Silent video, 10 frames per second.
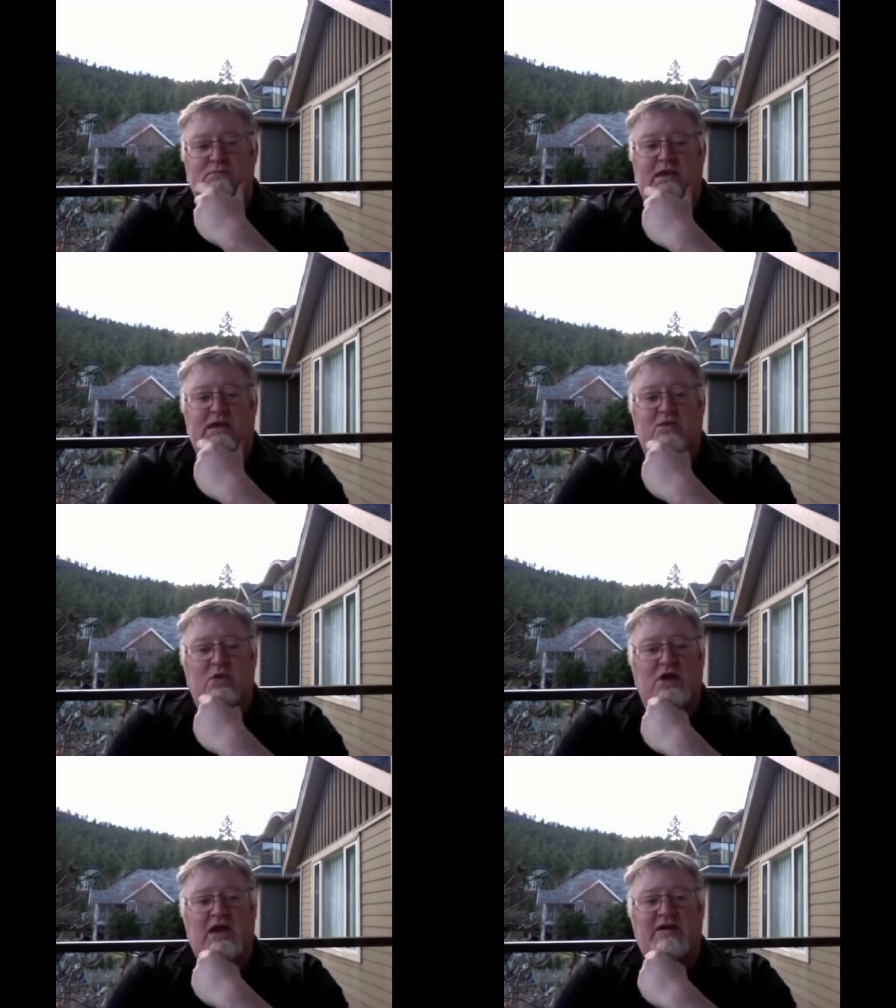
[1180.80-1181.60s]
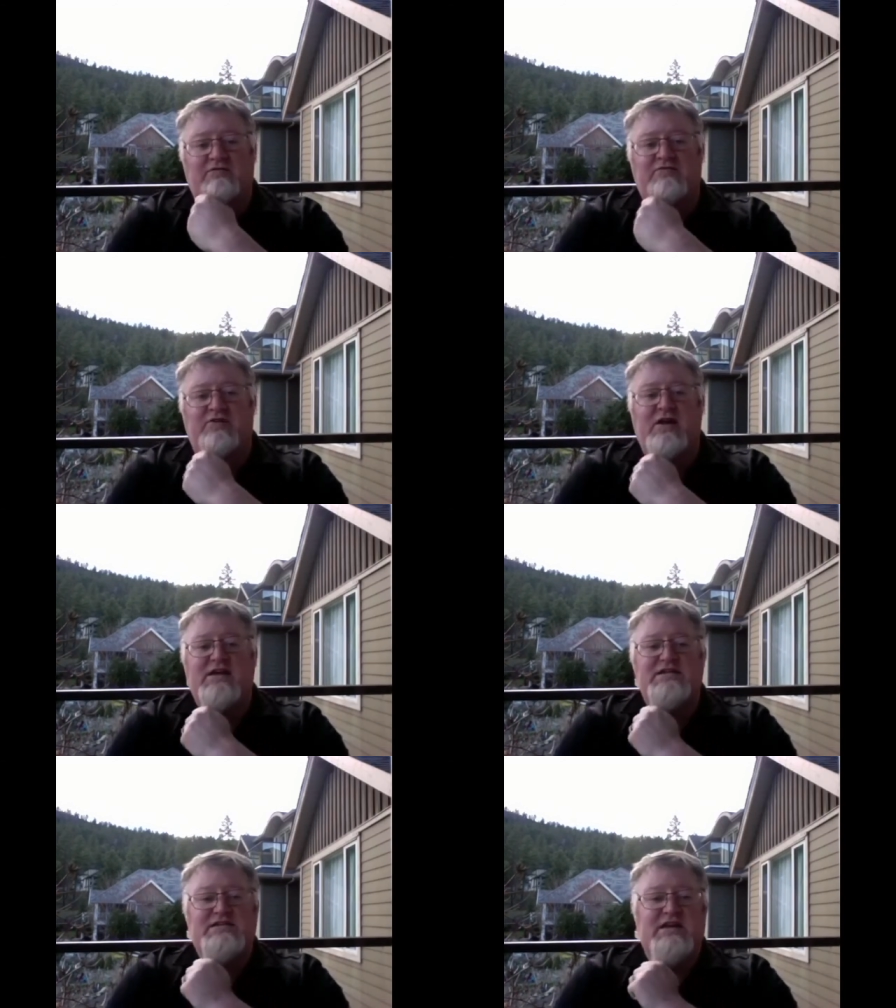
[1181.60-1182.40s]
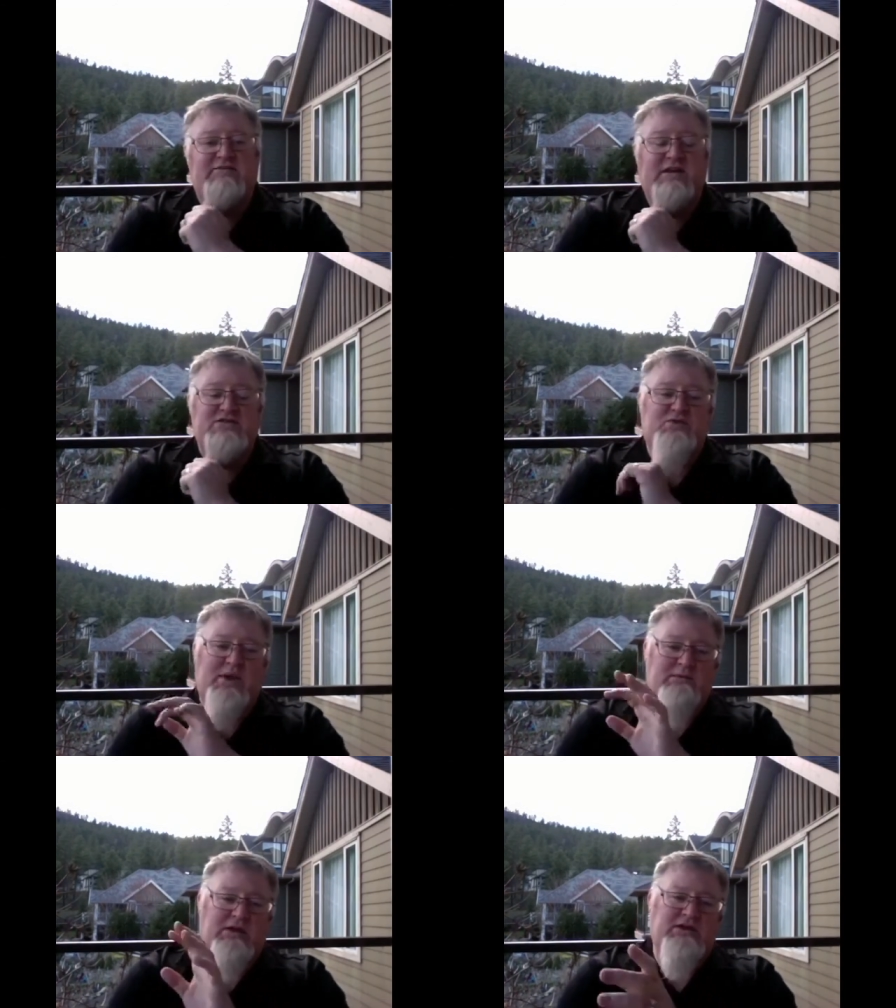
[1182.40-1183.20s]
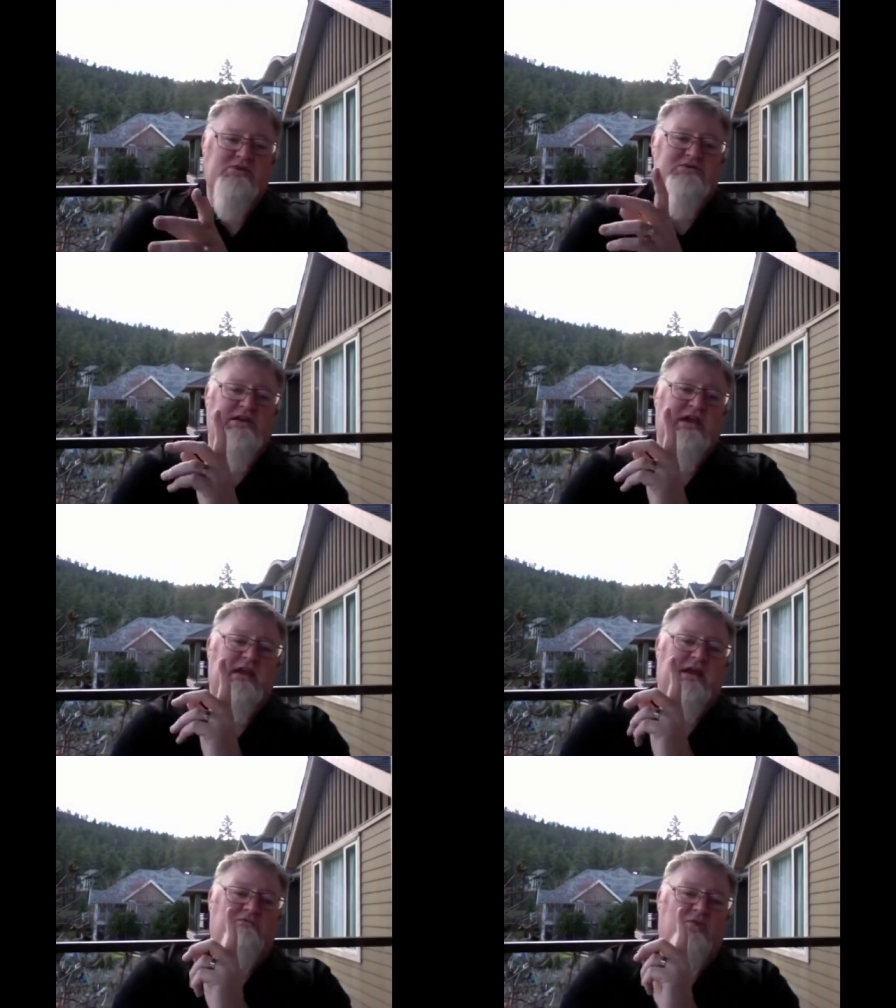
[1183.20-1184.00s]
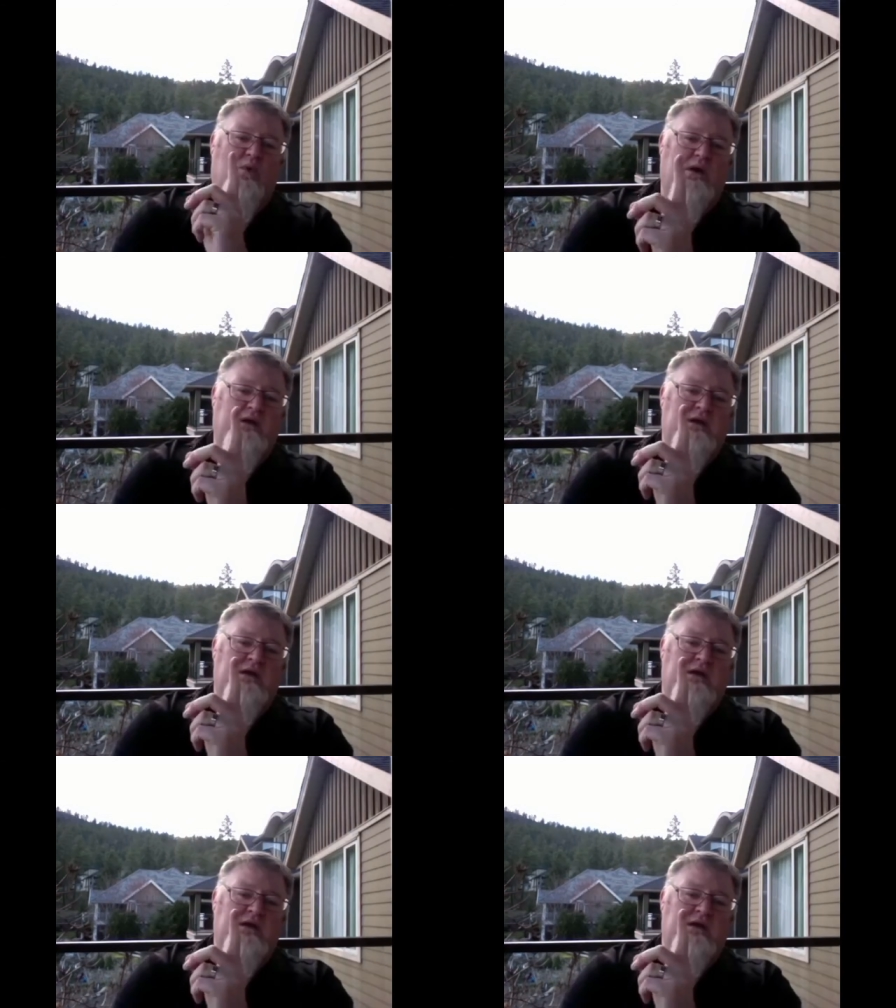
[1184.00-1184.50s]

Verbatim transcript: meeting we're going to have on Friday at seven. So what I'm going to do is, again, have one